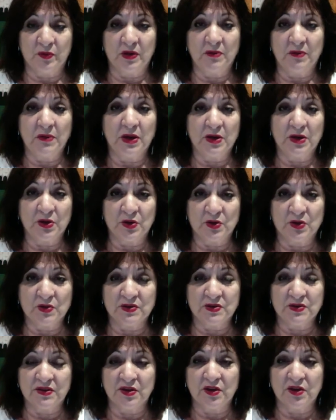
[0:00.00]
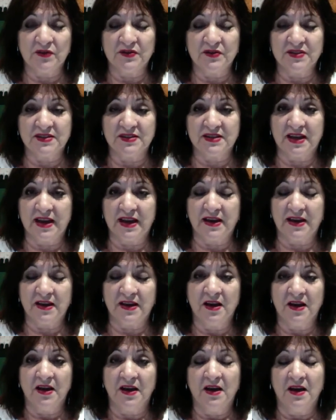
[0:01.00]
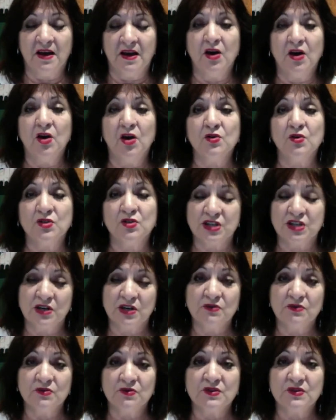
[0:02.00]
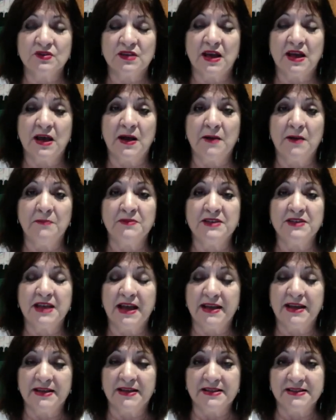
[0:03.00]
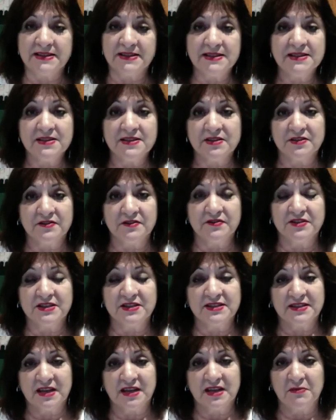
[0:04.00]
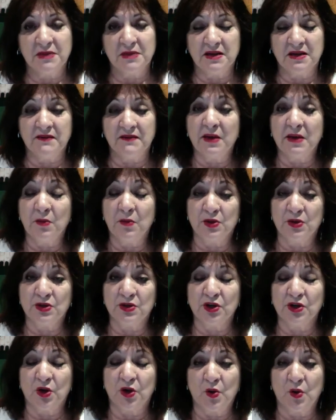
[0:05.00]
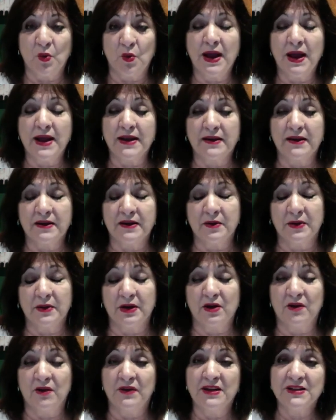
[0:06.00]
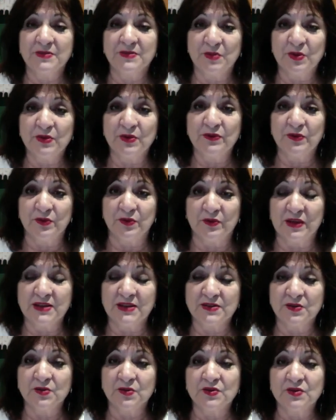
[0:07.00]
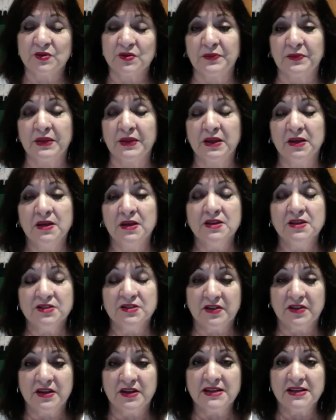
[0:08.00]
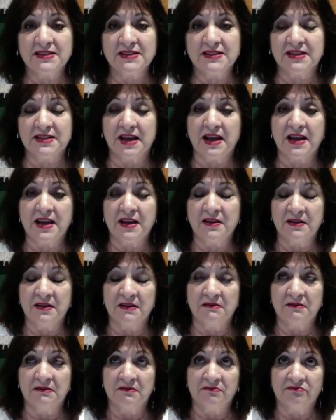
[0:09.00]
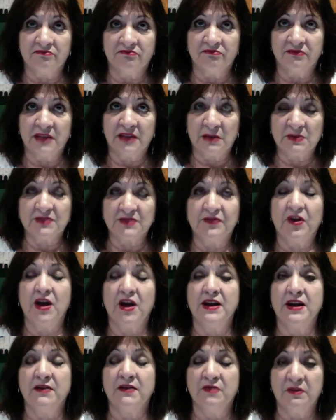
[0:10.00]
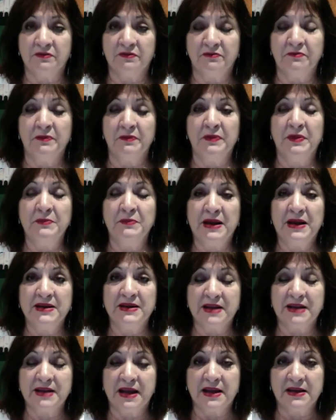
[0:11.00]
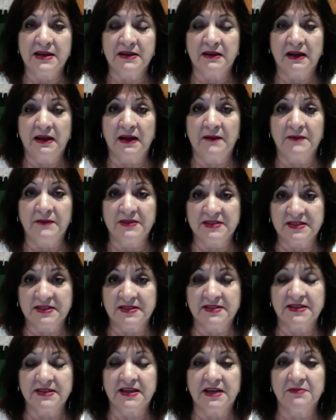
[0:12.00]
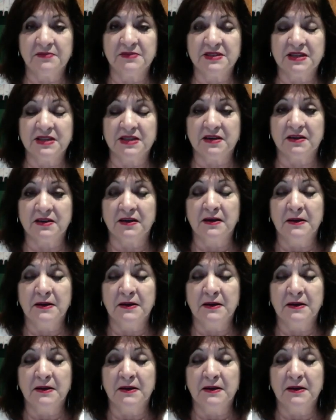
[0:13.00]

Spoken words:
of my girls in the office saying, oh, Cheryl's dad and sister have just come in and they want to go away. And I went, oh, that's beautiful. That's awesome. So the next day, and that was Friday, and the Monday, the sister comes in,